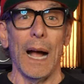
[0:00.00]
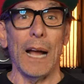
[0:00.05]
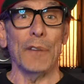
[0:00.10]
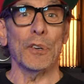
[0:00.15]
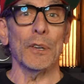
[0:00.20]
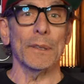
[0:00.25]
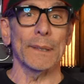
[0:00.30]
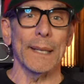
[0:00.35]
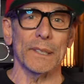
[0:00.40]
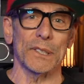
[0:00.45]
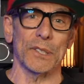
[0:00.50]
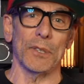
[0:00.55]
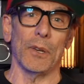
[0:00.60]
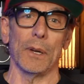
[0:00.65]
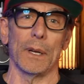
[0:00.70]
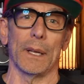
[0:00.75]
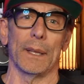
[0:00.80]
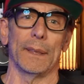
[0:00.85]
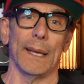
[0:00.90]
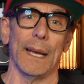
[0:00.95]
I've heard that
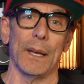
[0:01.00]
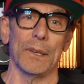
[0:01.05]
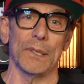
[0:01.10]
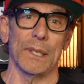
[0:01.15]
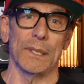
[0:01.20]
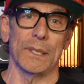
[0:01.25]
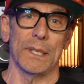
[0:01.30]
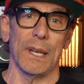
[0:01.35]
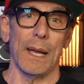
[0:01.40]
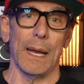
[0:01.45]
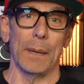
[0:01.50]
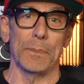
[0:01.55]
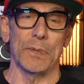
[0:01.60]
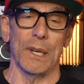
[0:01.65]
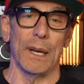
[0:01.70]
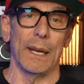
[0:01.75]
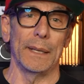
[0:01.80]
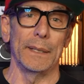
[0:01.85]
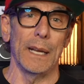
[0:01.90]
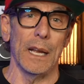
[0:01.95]
song 1,000 times
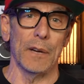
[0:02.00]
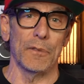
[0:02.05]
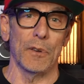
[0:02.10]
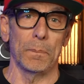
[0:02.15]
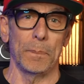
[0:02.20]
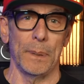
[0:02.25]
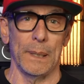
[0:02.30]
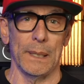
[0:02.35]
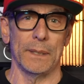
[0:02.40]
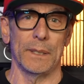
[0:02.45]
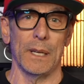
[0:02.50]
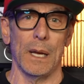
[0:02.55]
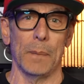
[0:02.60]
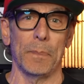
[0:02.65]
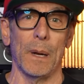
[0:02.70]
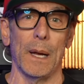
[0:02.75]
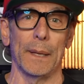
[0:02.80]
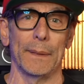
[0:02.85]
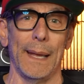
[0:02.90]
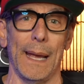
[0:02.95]
and I never picked
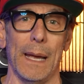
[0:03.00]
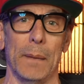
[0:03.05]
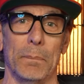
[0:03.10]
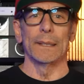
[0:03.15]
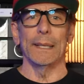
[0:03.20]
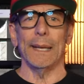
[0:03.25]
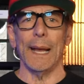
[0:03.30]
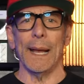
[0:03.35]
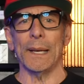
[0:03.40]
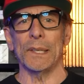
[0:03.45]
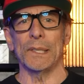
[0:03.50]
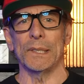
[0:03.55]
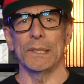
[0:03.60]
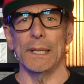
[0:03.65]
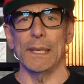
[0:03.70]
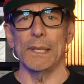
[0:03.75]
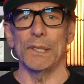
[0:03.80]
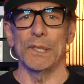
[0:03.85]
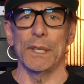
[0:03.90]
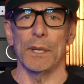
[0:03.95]
up on that. The
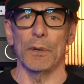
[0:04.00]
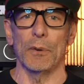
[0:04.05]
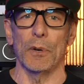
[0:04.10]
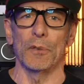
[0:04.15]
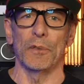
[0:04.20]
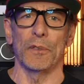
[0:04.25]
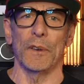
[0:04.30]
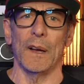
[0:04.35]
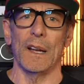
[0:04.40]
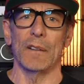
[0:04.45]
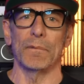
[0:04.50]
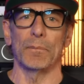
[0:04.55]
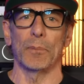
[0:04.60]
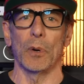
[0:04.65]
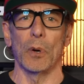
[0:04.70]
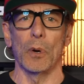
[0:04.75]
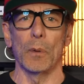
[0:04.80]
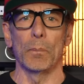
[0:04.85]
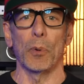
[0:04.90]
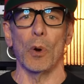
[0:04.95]
XD05
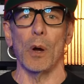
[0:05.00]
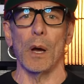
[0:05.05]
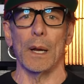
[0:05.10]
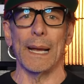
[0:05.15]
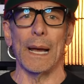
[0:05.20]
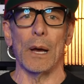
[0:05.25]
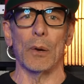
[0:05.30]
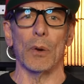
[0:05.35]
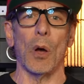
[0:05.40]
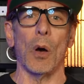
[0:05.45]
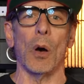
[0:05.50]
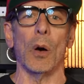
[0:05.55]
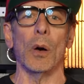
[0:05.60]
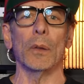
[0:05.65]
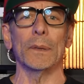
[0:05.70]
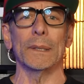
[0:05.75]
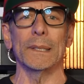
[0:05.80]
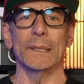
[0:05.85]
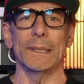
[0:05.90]
Pro brought out all the